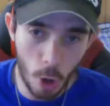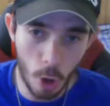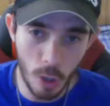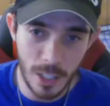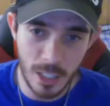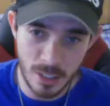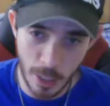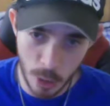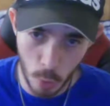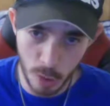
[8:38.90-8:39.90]
all
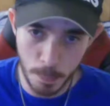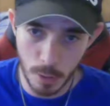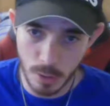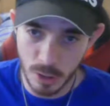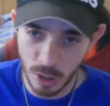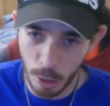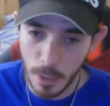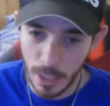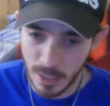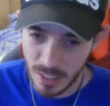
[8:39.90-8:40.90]
asexuals, but some
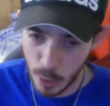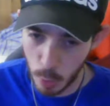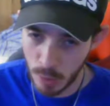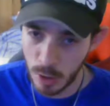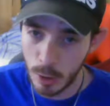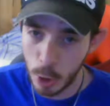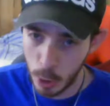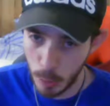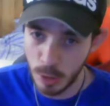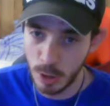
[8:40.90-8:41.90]
asexuals
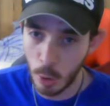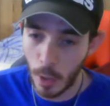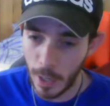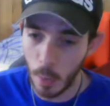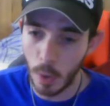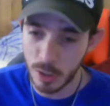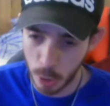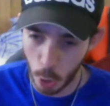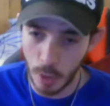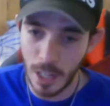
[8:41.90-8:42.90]
choose to wear what's
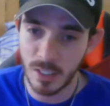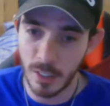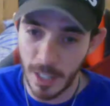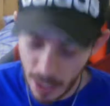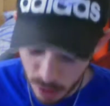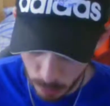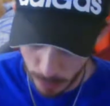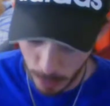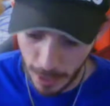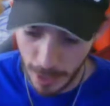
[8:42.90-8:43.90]
known as an ace
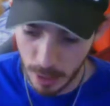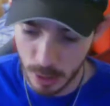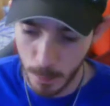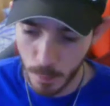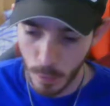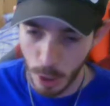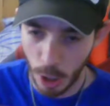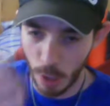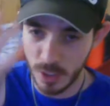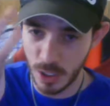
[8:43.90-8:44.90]
ring. And
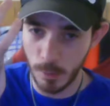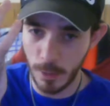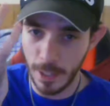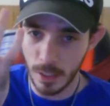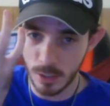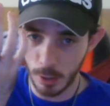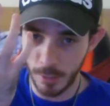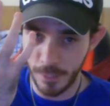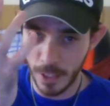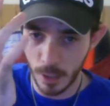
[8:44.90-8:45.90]
obviously, rings
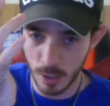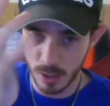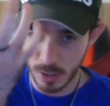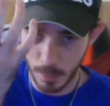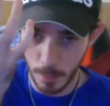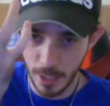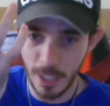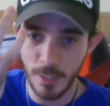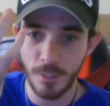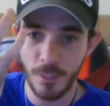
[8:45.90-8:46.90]
on fingers mean
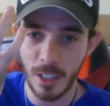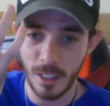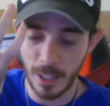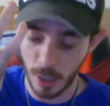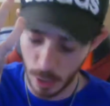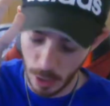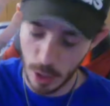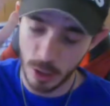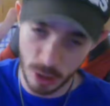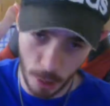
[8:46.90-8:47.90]
different things. Like,
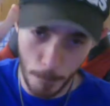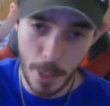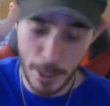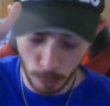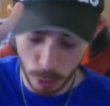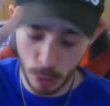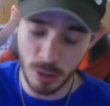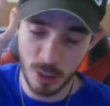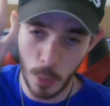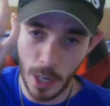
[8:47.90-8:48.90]
some people
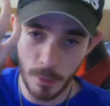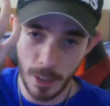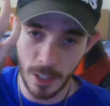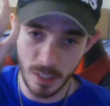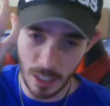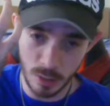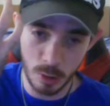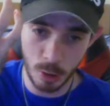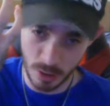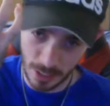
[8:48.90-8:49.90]
choose to wear rings as
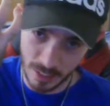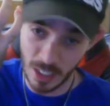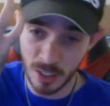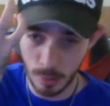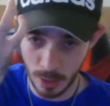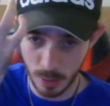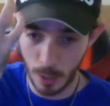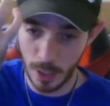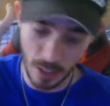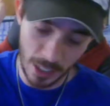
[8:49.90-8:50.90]
just accessories,
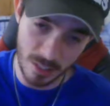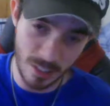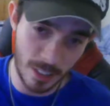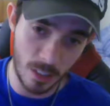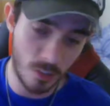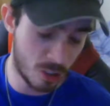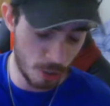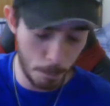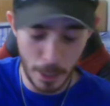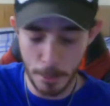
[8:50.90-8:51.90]
where
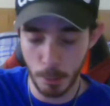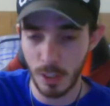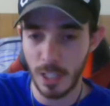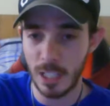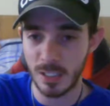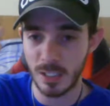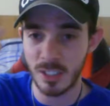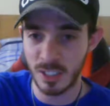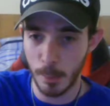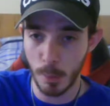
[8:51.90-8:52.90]
some people it's
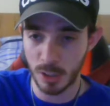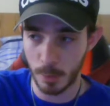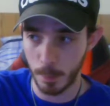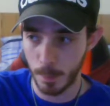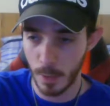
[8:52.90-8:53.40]
symbolism.